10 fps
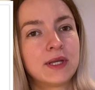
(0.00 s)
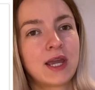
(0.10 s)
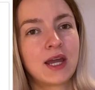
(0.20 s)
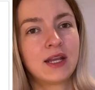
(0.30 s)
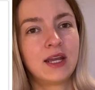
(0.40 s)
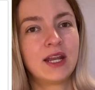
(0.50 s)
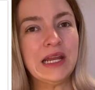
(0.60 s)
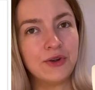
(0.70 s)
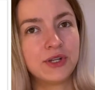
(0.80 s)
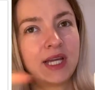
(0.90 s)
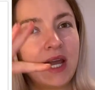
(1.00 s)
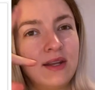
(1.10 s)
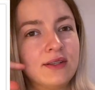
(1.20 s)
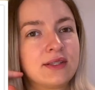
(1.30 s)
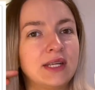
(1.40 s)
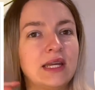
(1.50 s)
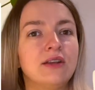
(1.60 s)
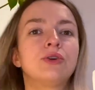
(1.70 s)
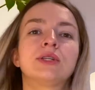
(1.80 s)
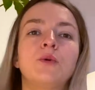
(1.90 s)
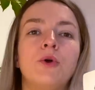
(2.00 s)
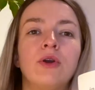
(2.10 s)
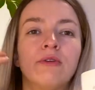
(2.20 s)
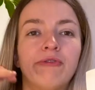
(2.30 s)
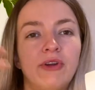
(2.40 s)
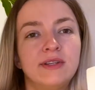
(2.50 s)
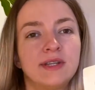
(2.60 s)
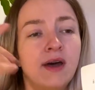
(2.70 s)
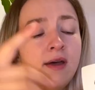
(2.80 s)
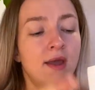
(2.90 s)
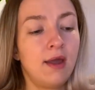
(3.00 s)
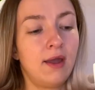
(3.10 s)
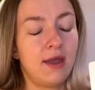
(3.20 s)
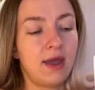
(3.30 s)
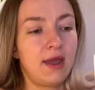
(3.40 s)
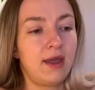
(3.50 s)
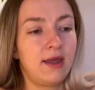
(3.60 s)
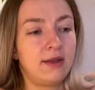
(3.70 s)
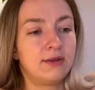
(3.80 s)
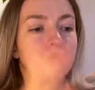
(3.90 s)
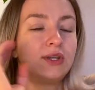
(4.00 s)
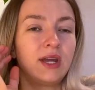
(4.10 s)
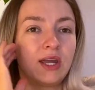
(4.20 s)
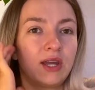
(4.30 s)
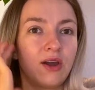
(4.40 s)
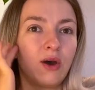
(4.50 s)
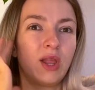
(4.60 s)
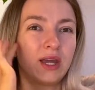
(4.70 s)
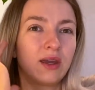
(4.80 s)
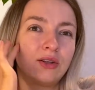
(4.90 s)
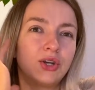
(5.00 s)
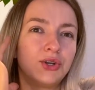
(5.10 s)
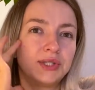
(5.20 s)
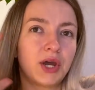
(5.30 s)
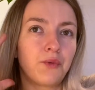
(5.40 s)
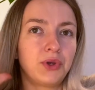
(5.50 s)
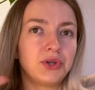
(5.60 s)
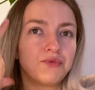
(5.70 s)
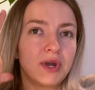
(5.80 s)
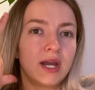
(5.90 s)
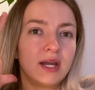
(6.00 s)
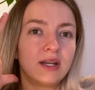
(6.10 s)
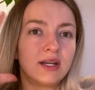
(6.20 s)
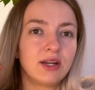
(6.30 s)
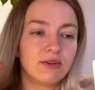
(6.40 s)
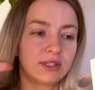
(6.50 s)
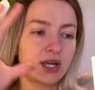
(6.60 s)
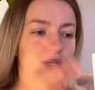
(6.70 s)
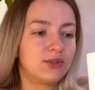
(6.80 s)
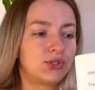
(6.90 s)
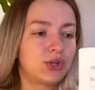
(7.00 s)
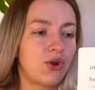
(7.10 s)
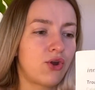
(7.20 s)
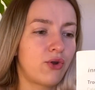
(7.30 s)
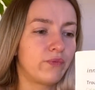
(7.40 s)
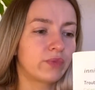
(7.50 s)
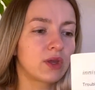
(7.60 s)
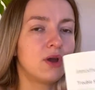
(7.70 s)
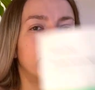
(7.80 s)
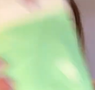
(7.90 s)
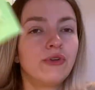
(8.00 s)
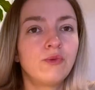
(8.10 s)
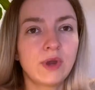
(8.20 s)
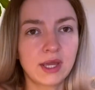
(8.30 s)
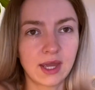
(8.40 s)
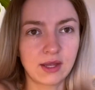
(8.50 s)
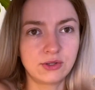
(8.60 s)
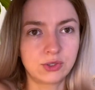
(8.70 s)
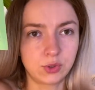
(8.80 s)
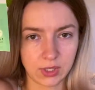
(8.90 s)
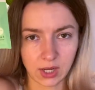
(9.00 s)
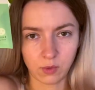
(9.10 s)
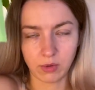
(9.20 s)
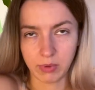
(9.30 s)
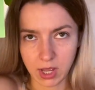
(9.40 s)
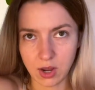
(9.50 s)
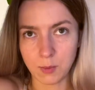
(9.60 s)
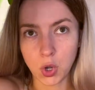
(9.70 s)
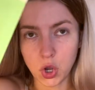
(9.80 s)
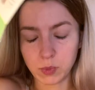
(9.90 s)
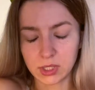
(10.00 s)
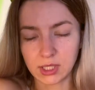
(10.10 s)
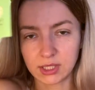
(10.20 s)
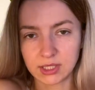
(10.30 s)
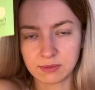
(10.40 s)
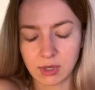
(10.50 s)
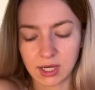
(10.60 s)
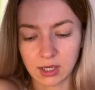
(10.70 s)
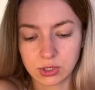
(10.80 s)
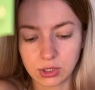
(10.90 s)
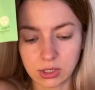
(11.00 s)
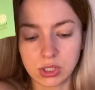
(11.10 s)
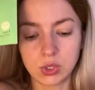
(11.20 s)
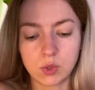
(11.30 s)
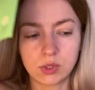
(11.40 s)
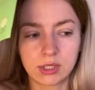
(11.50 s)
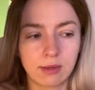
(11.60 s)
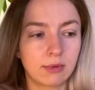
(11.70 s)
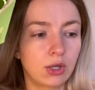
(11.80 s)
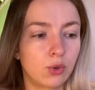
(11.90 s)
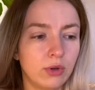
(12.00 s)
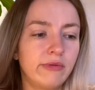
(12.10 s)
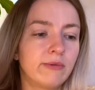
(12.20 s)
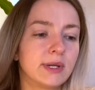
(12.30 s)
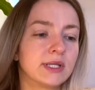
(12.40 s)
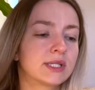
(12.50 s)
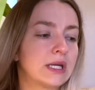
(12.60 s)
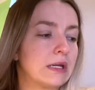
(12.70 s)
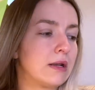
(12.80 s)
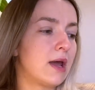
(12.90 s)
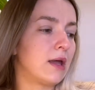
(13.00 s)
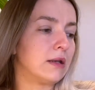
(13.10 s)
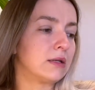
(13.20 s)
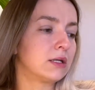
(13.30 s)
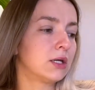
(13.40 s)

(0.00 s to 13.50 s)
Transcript: get an irritated skin because I work in a freezer, and it turns out really red and irritated. So for the weekend to like repair, I'm hoping that this might actually do something good for my skin. And